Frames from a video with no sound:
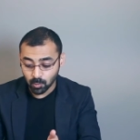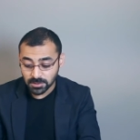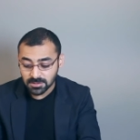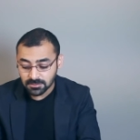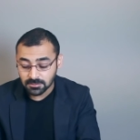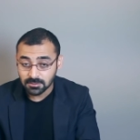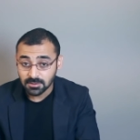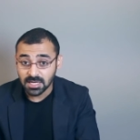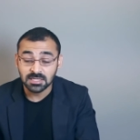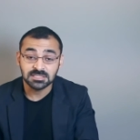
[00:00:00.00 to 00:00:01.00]
With
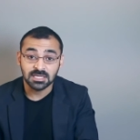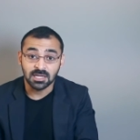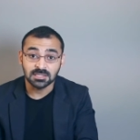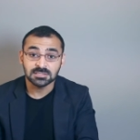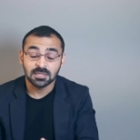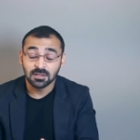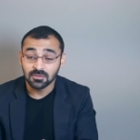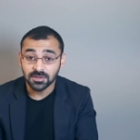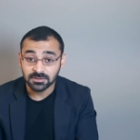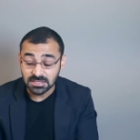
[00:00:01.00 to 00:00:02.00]
S L S,
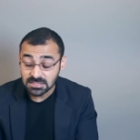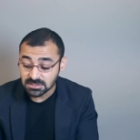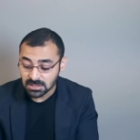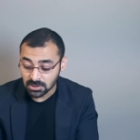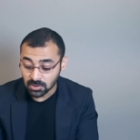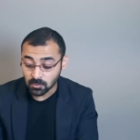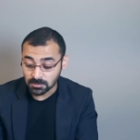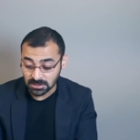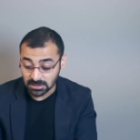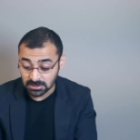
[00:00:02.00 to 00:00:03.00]
there is no
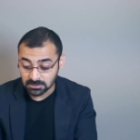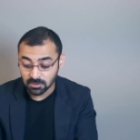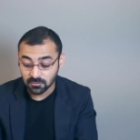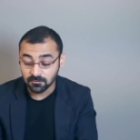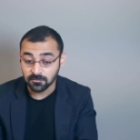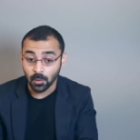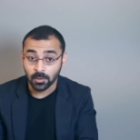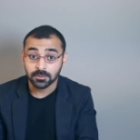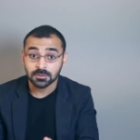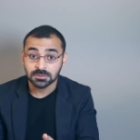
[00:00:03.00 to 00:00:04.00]
need for